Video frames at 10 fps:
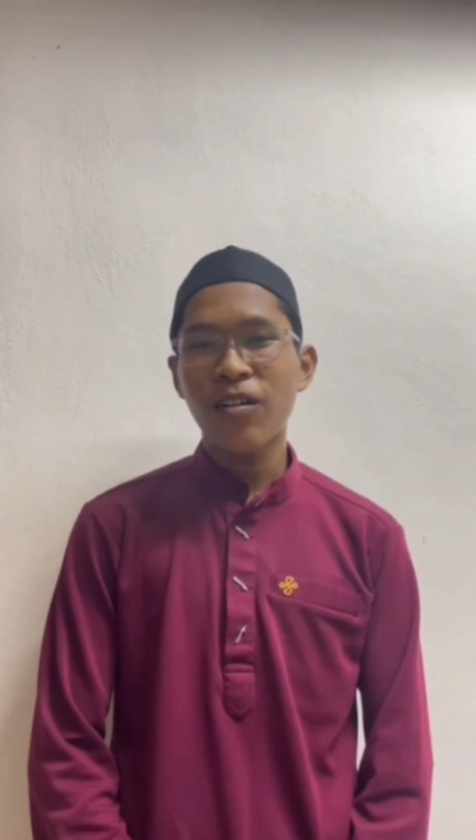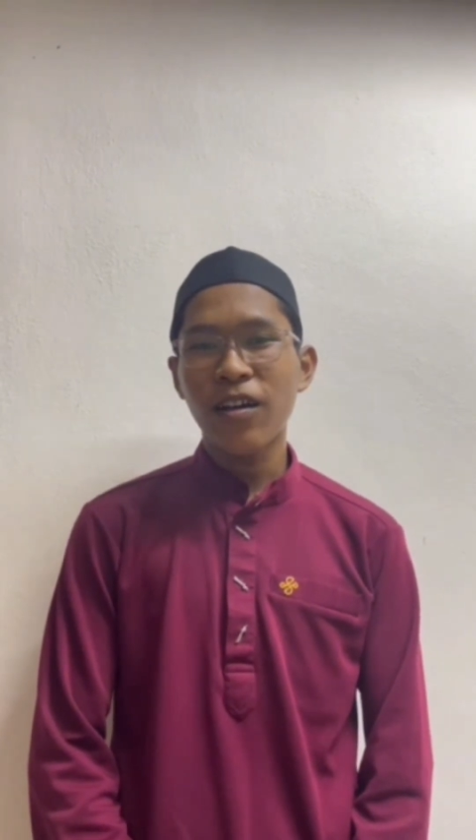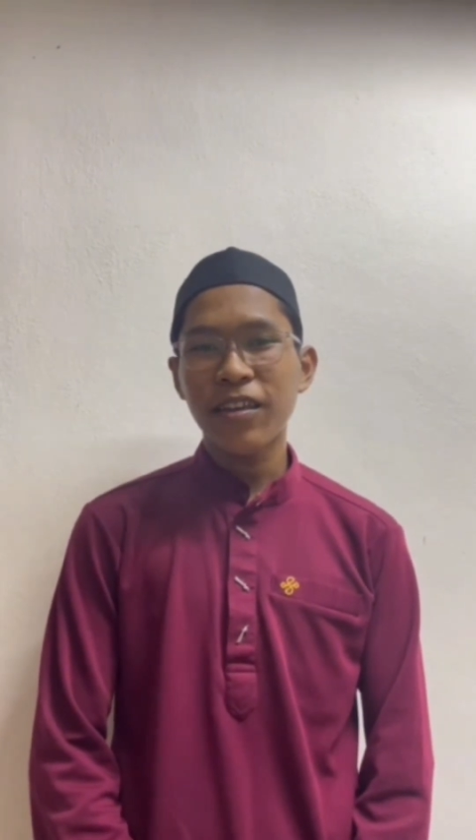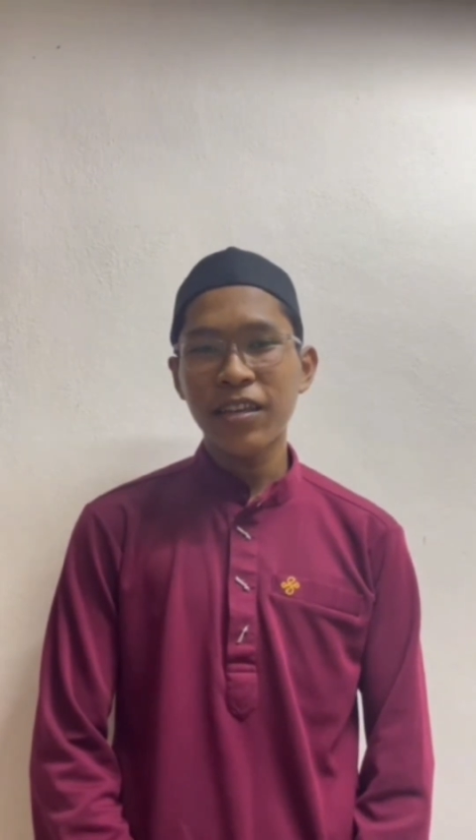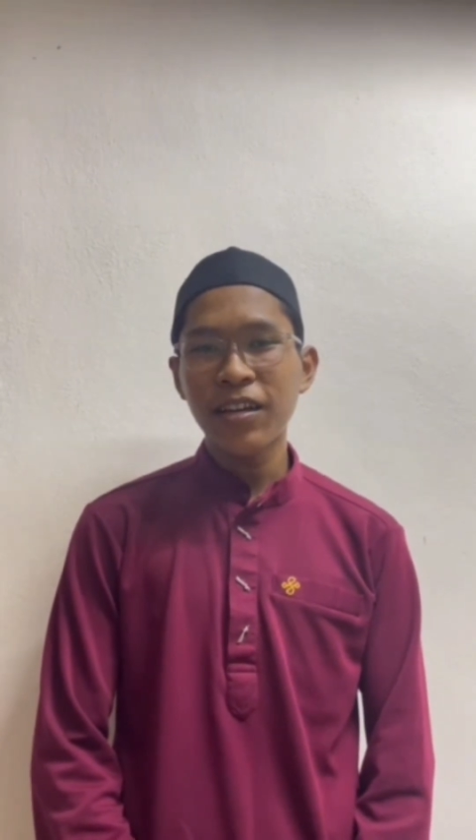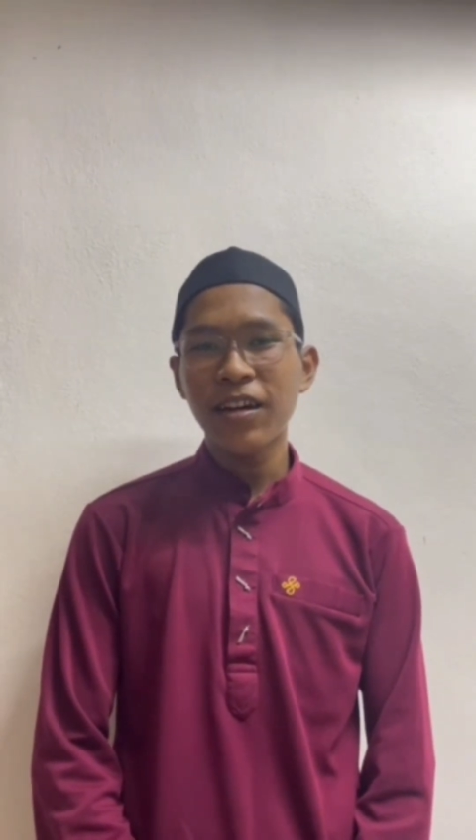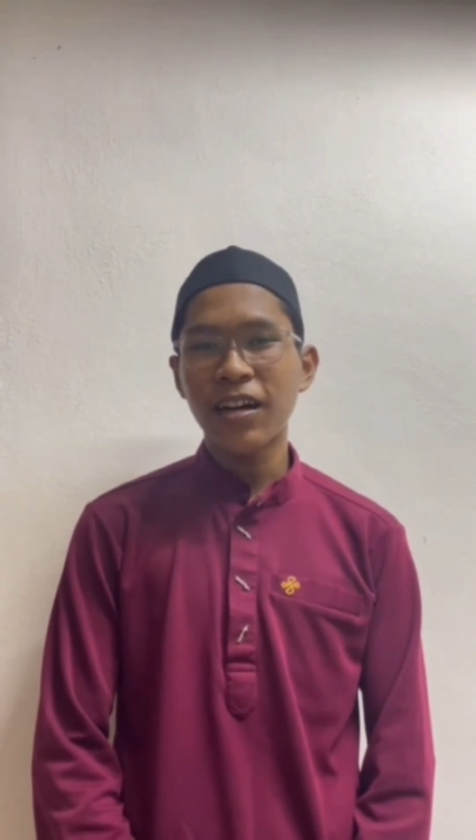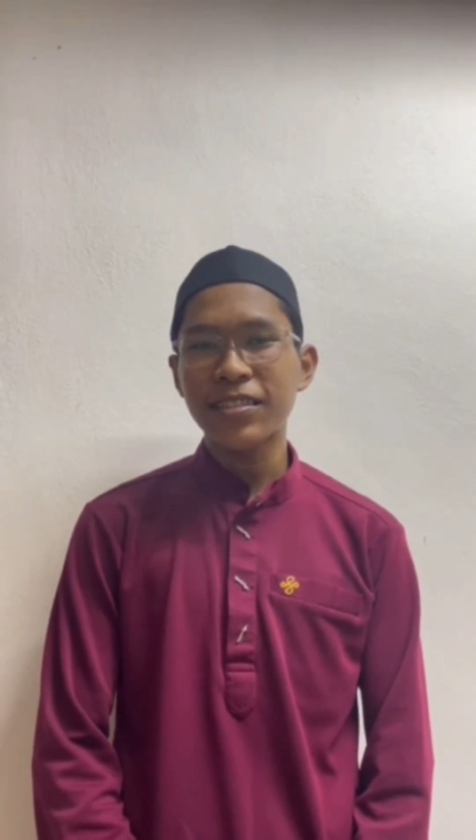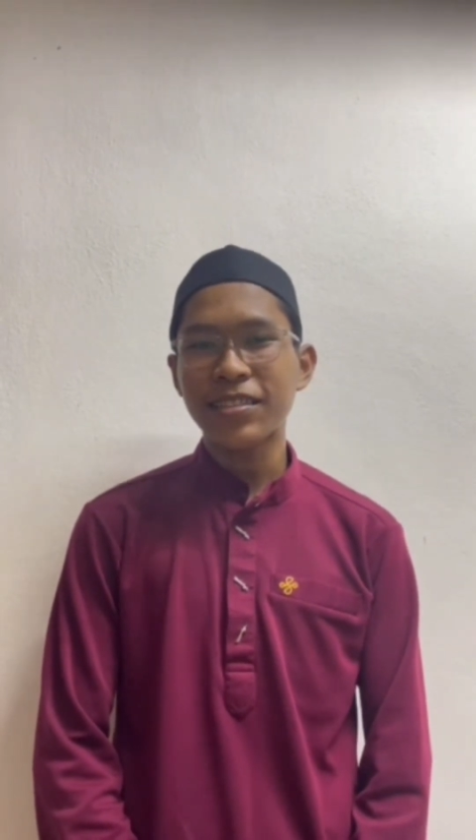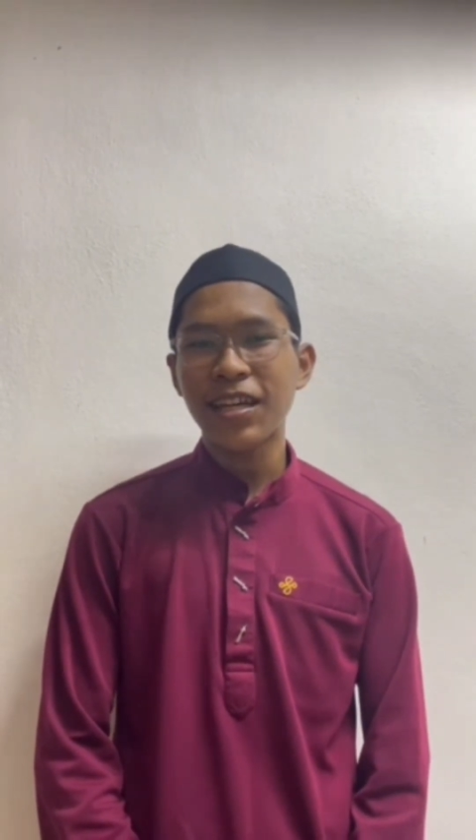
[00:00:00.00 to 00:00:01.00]
Here
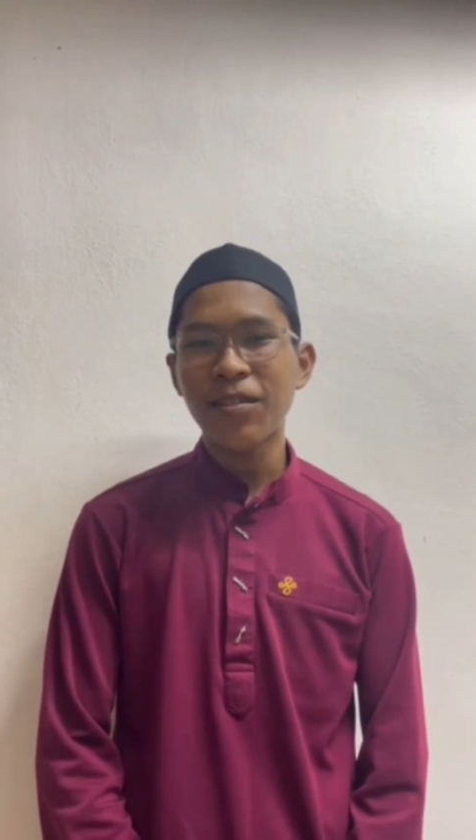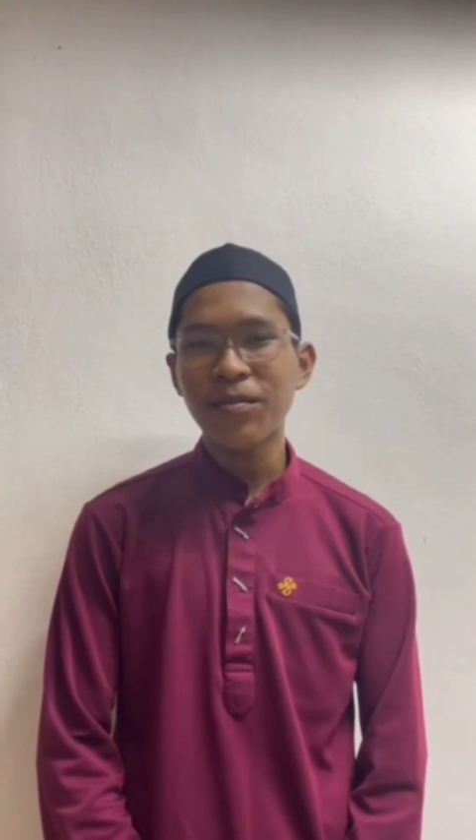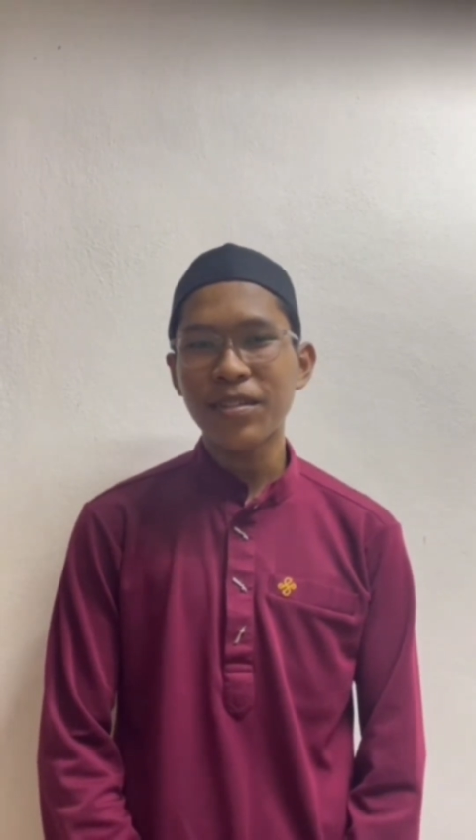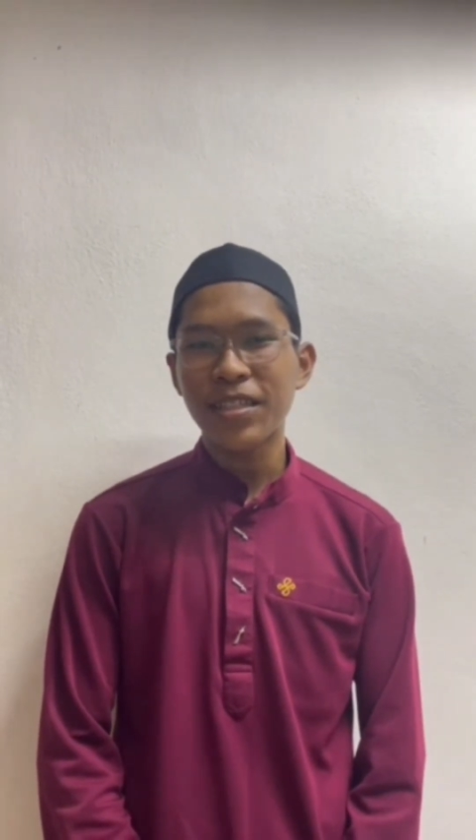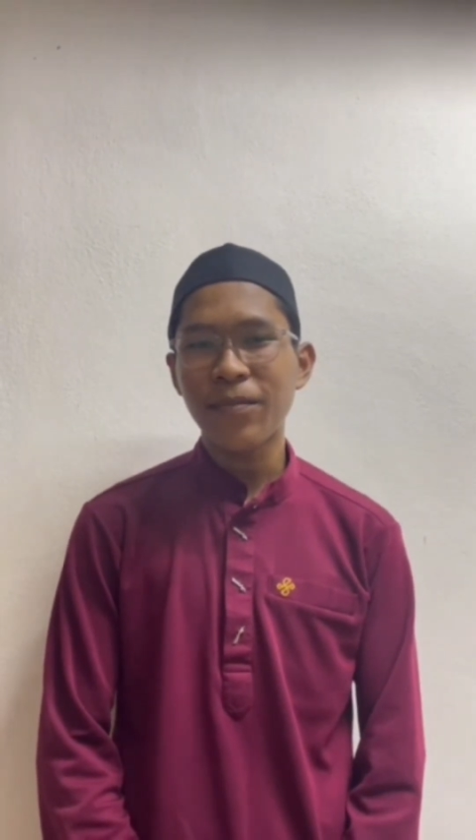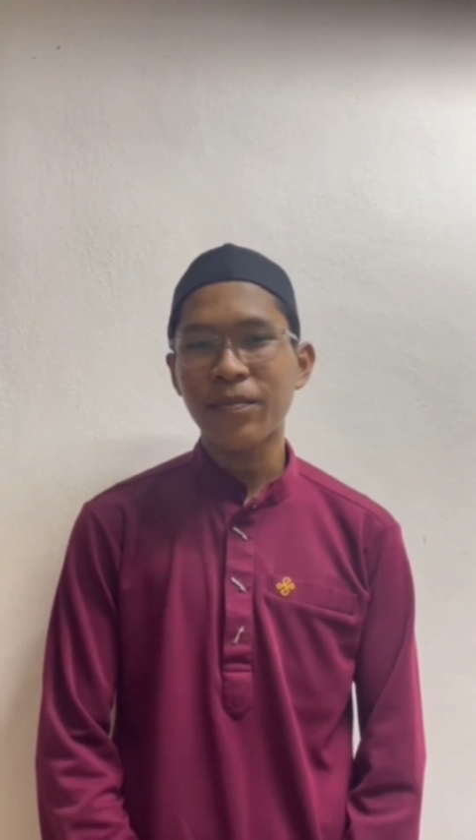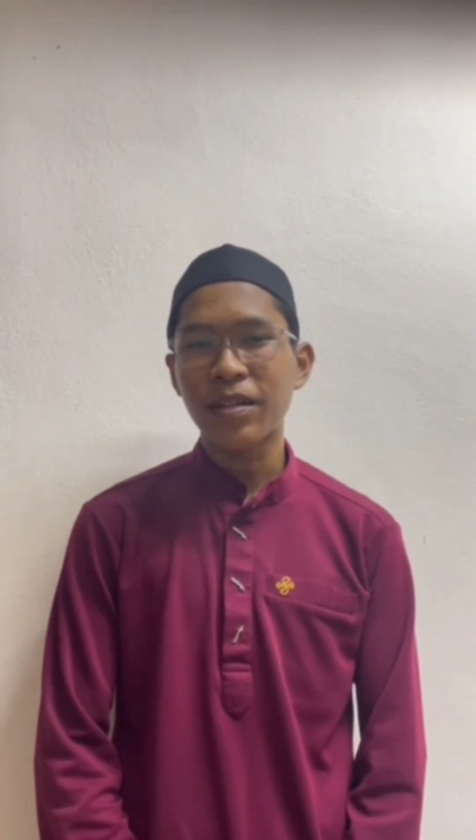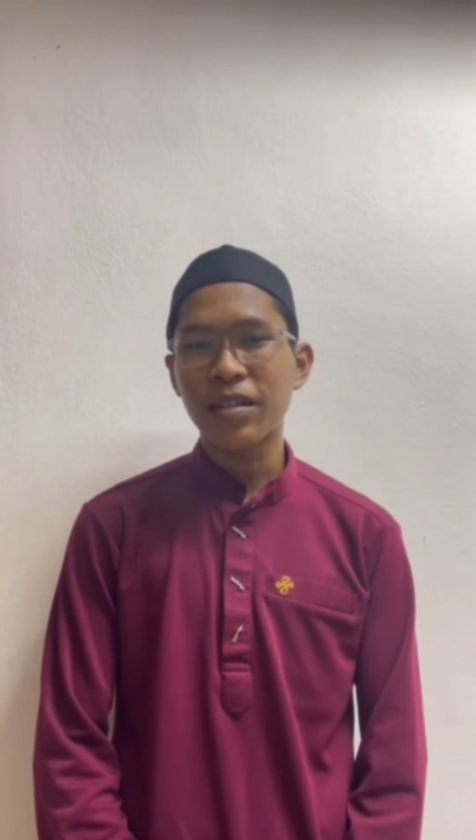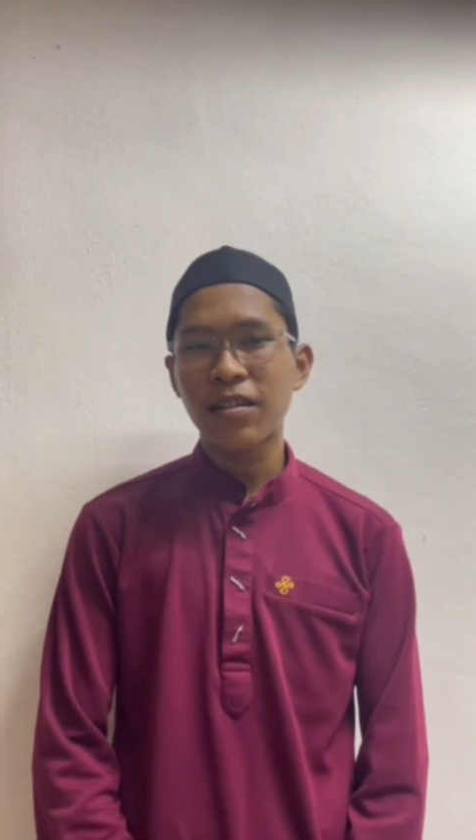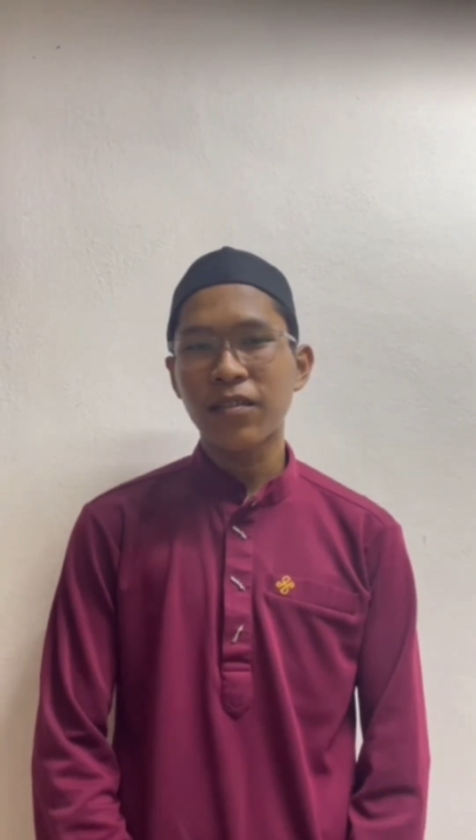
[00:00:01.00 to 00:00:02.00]
are some examples.